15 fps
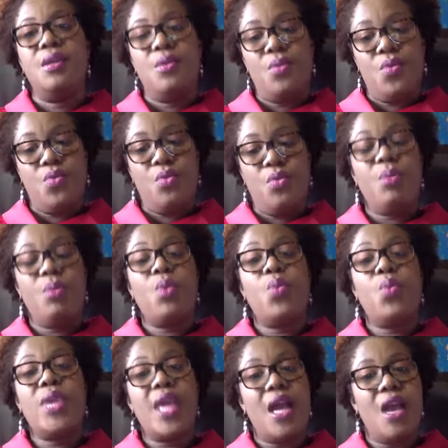Remember, we
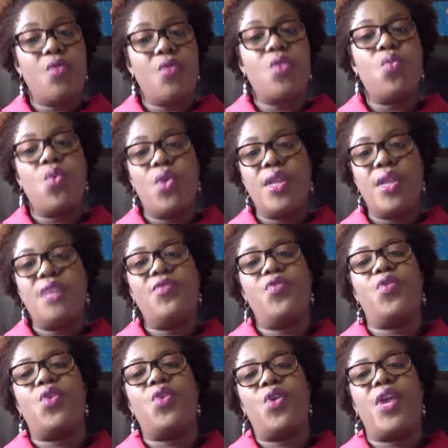are rewarded
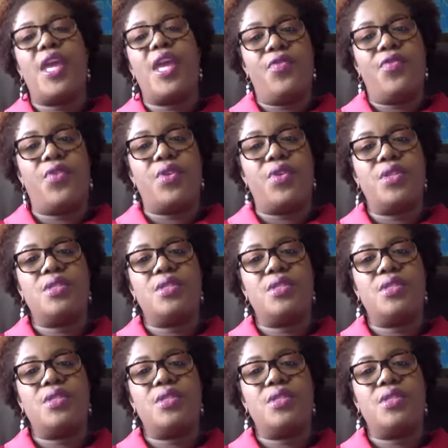for our efforts.